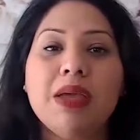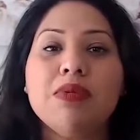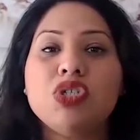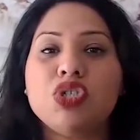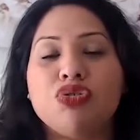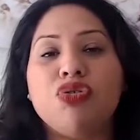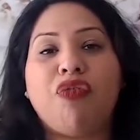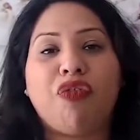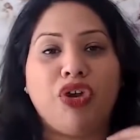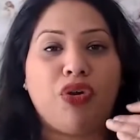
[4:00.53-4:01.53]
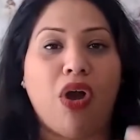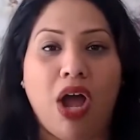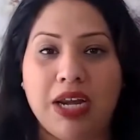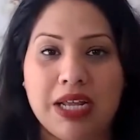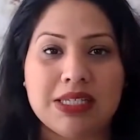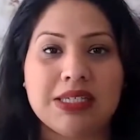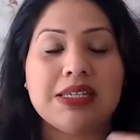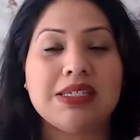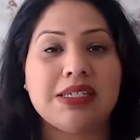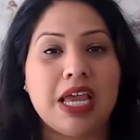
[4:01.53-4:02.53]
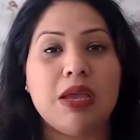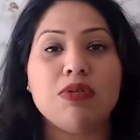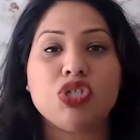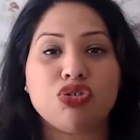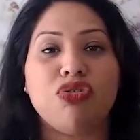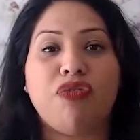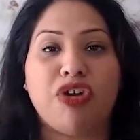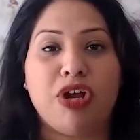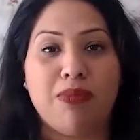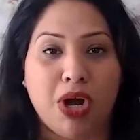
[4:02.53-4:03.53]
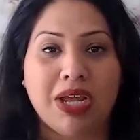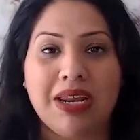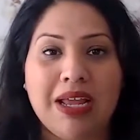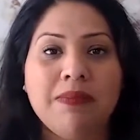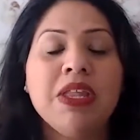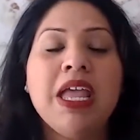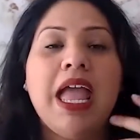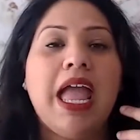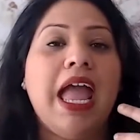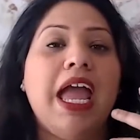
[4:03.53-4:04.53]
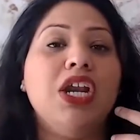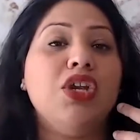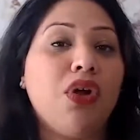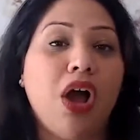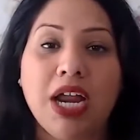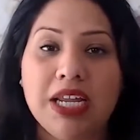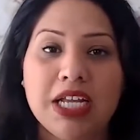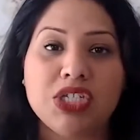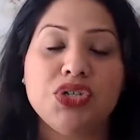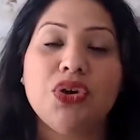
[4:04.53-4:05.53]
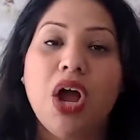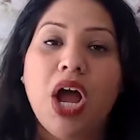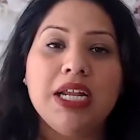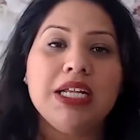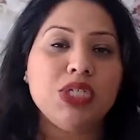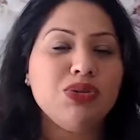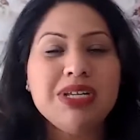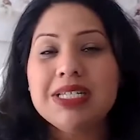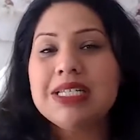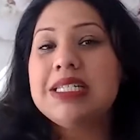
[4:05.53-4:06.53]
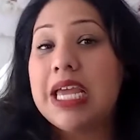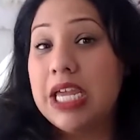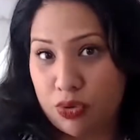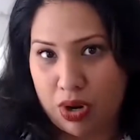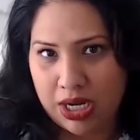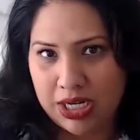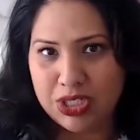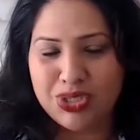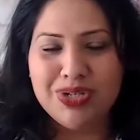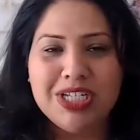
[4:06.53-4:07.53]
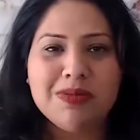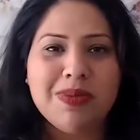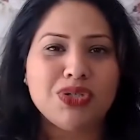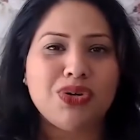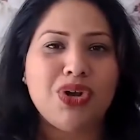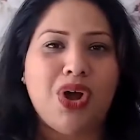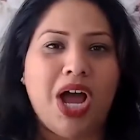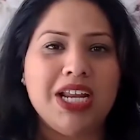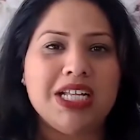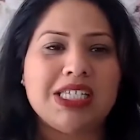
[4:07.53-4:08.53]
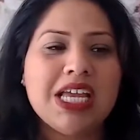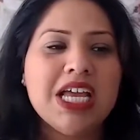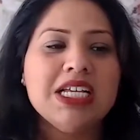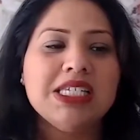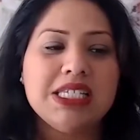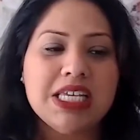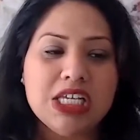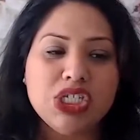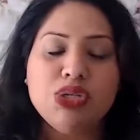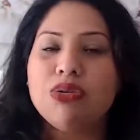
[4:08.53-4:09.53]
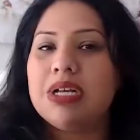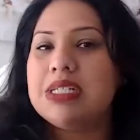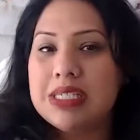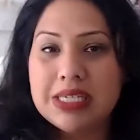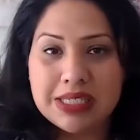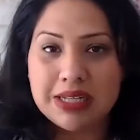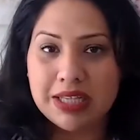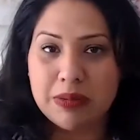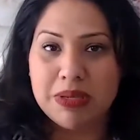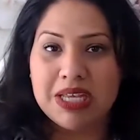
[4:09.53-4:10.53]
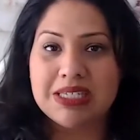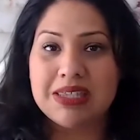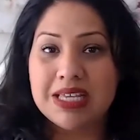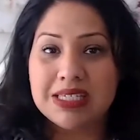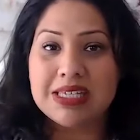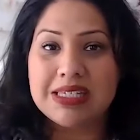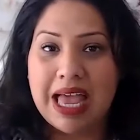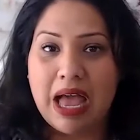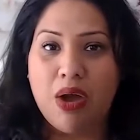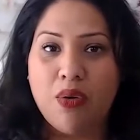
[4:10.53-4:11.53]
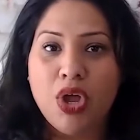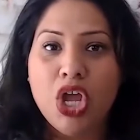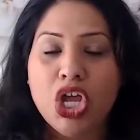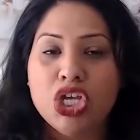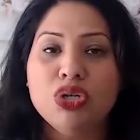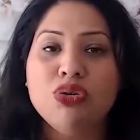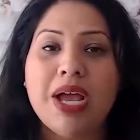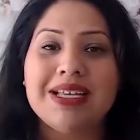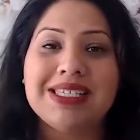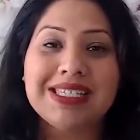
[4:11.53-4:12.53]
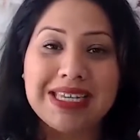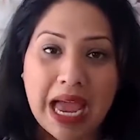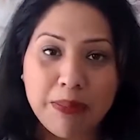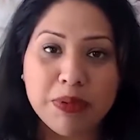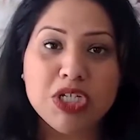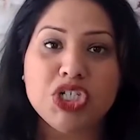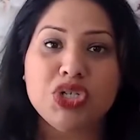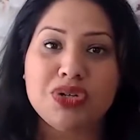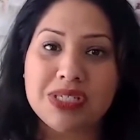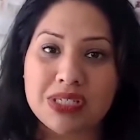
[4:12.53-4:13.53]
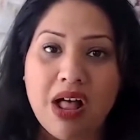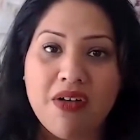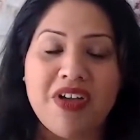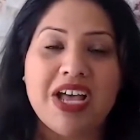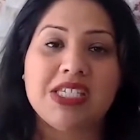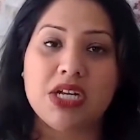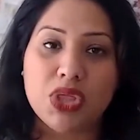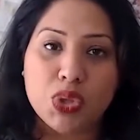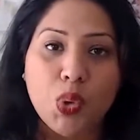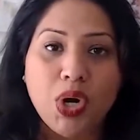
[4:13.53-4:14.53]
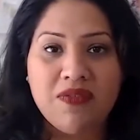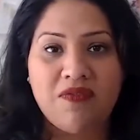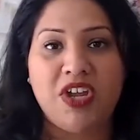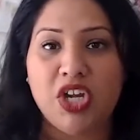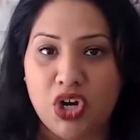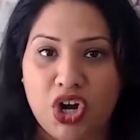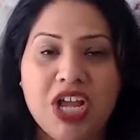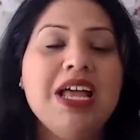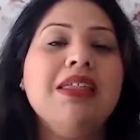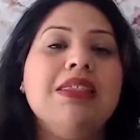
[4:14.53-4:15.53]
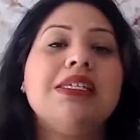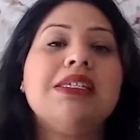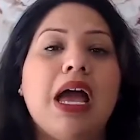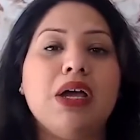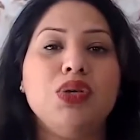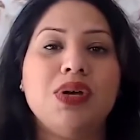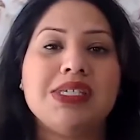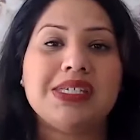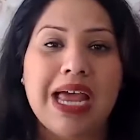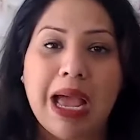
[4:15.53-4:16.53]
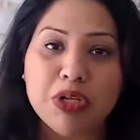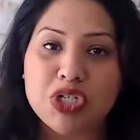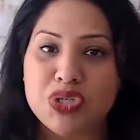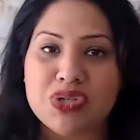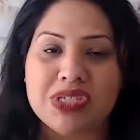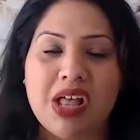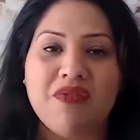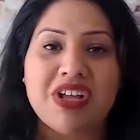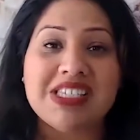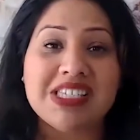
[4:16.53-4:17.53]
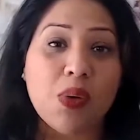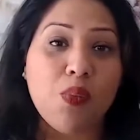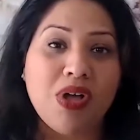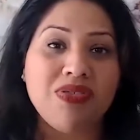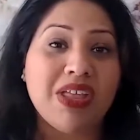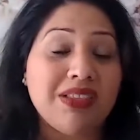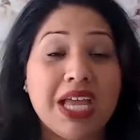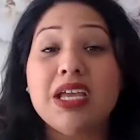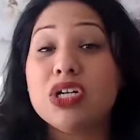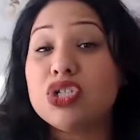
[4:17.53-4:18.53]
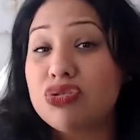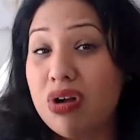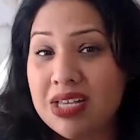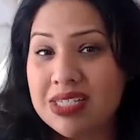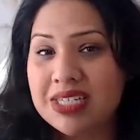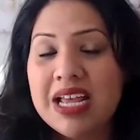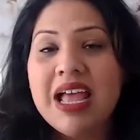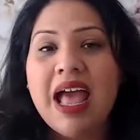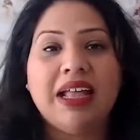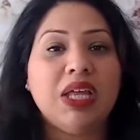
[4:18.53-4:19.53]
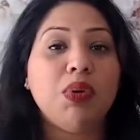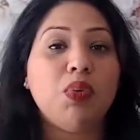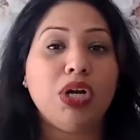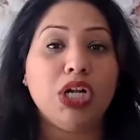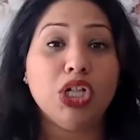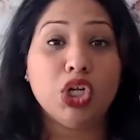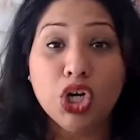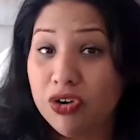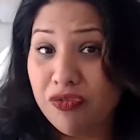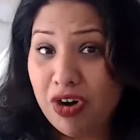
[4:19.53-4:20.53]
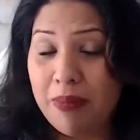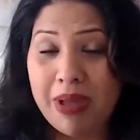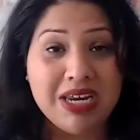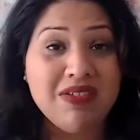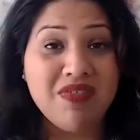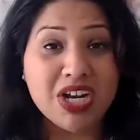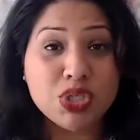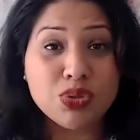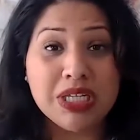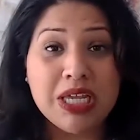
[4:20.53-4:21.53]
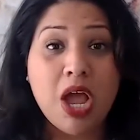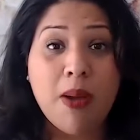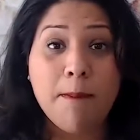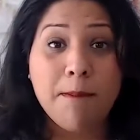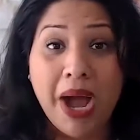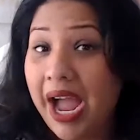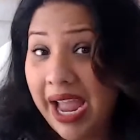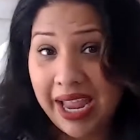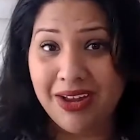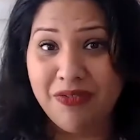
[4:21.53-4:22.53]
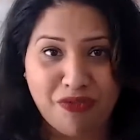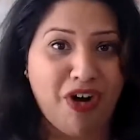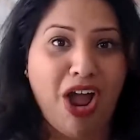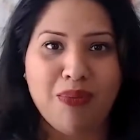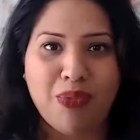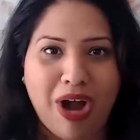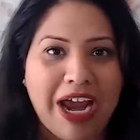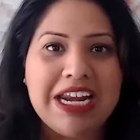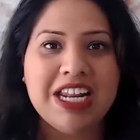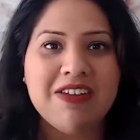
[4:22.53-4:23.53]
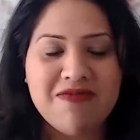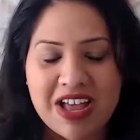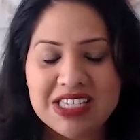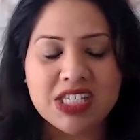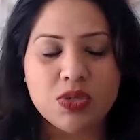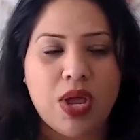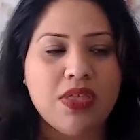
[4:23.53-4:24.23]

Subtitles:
is true for your audience. The same is true for your marketing and your audience. Your audience, you need to date your audience. You need to make sure your audience sees you consistently, because this is how you establish yourself as an authority figure. This is how you establish yourself as someone that they can trust and they would want to learn from and eventually buy from, right? And invest with.